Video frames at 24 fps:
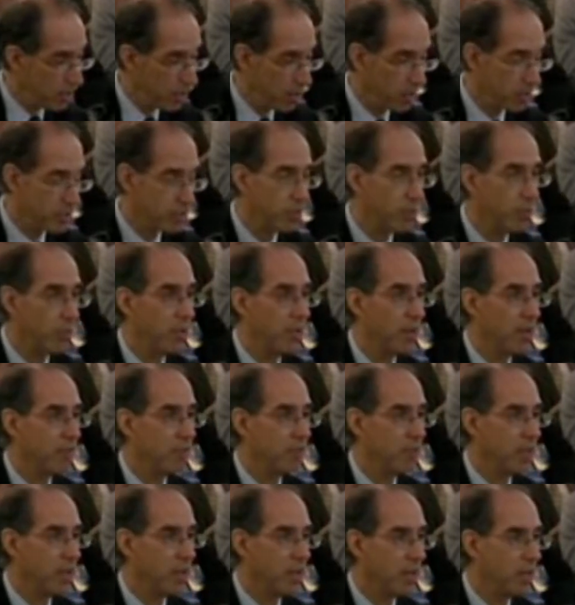closely with
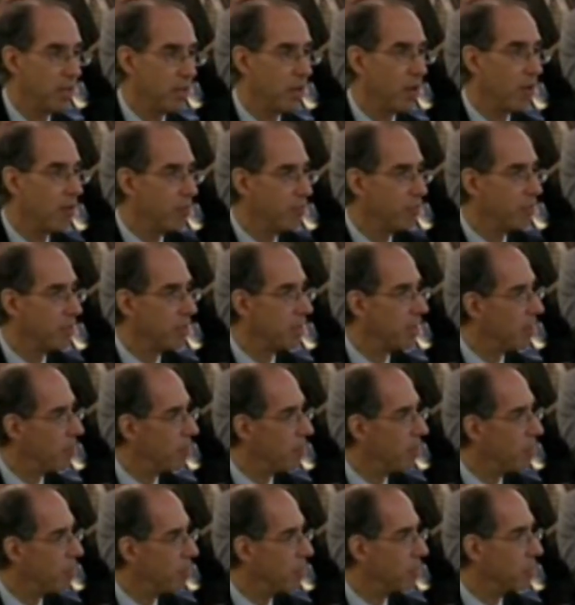FDA to hopefully come
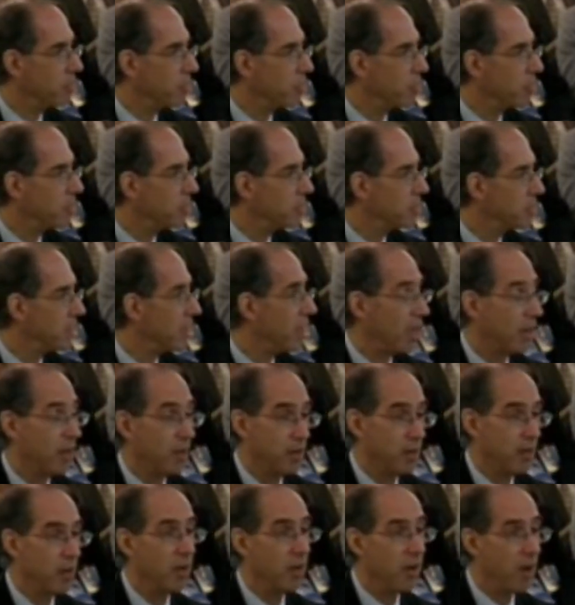up with rules that
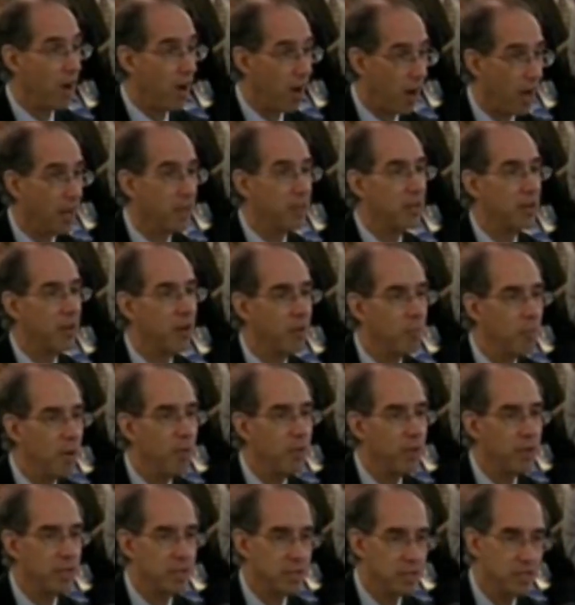are highly
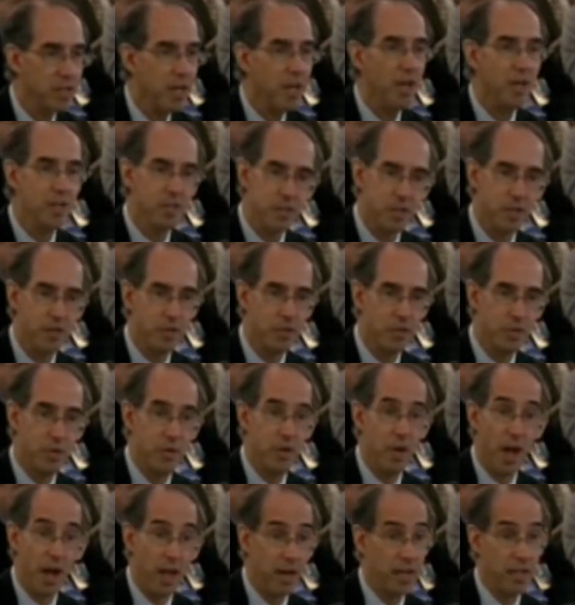harmonious. So you do
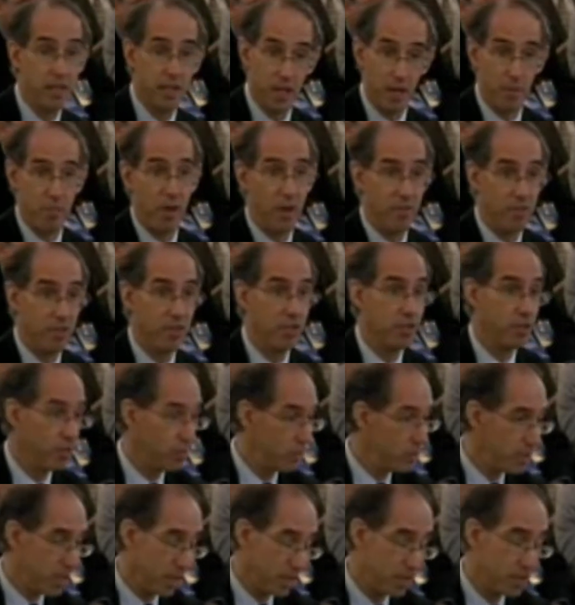not end up having two
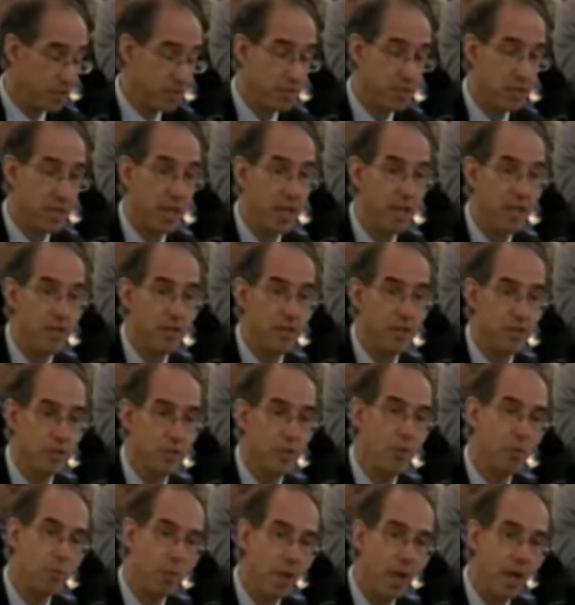sets of standards
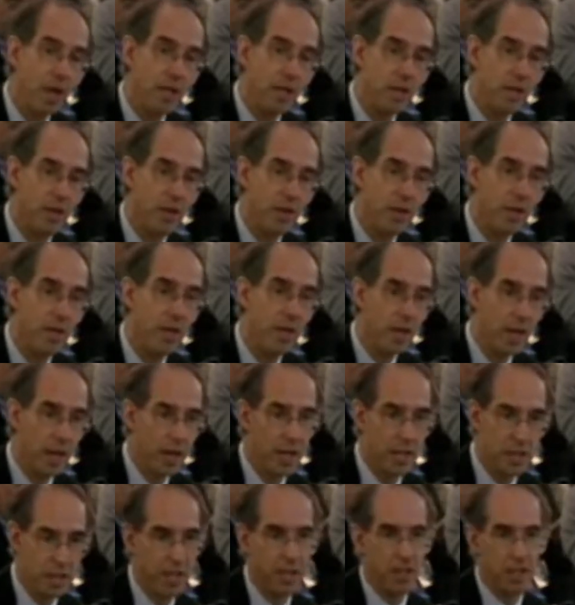to apply here. And
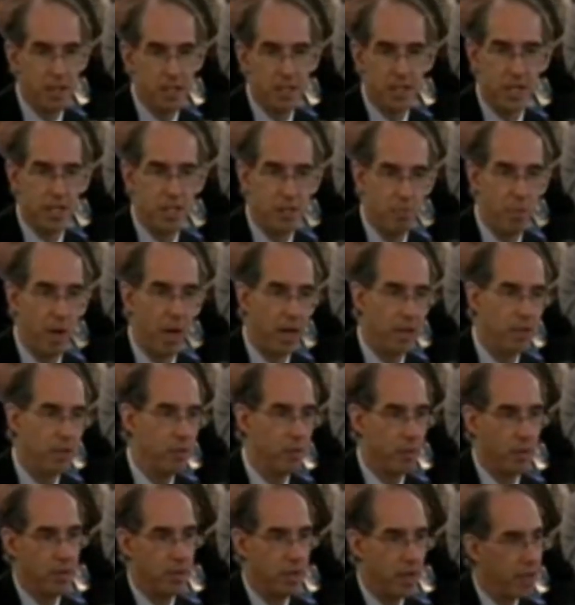I think this gets back
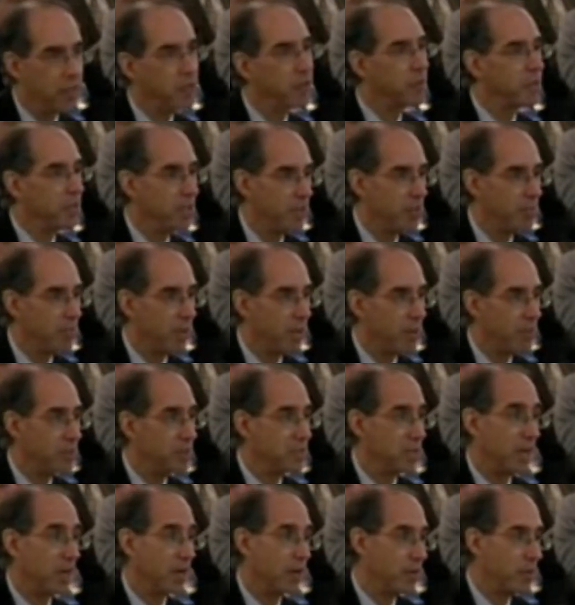to another theme that was
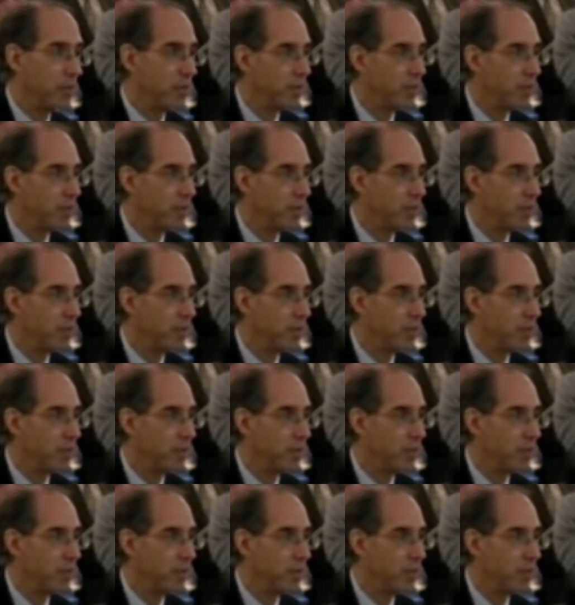echoed